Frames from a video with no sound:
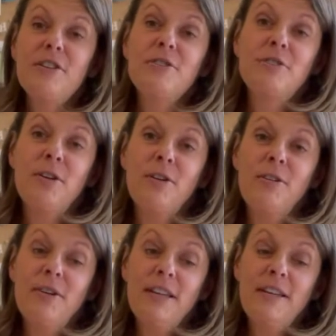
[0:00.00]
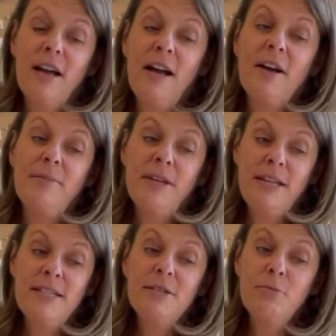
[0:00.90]
So it
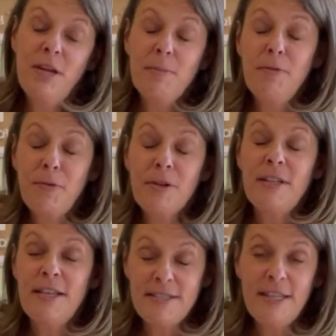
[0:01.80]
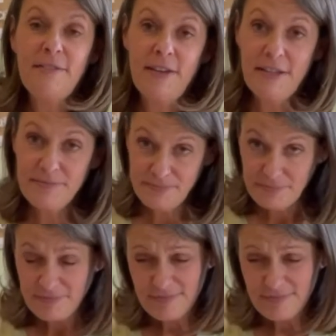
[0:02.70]
is a week before Thanksgiving.